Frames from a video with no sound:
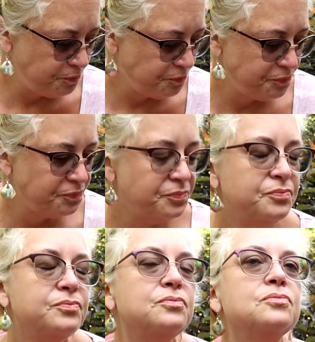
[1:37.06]

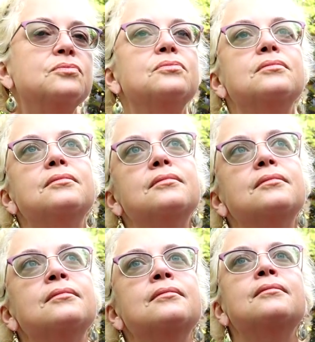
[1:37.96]

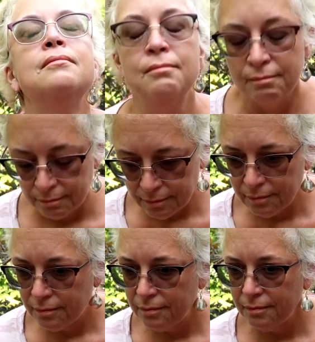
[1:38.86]

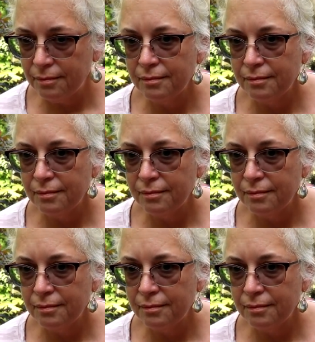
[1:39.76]
No one is speaking in this clip.